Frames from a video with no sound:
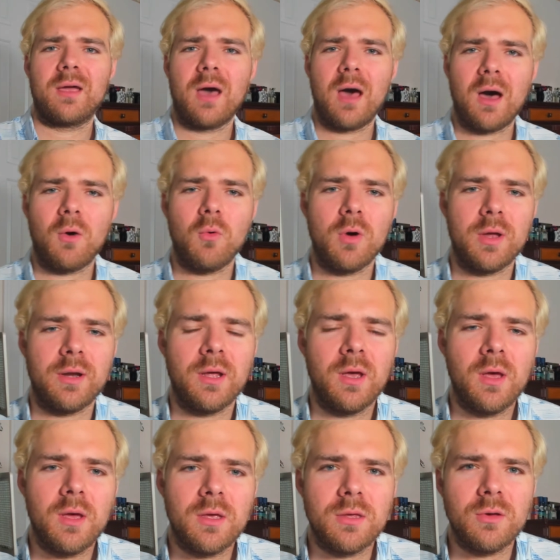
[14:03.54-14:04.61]
Godwin.
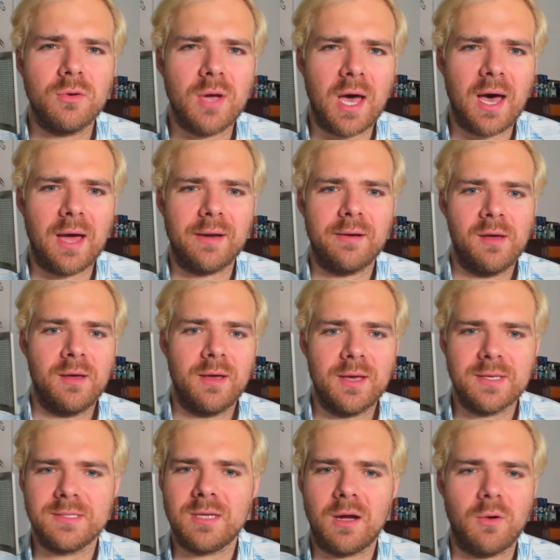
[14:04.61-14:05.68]
You got,
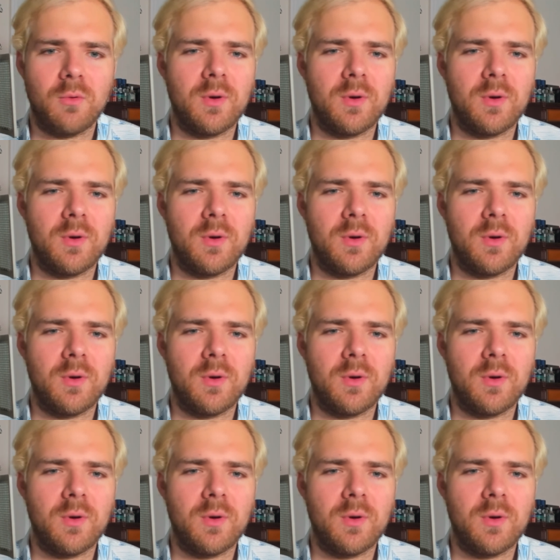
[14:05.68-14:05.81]
are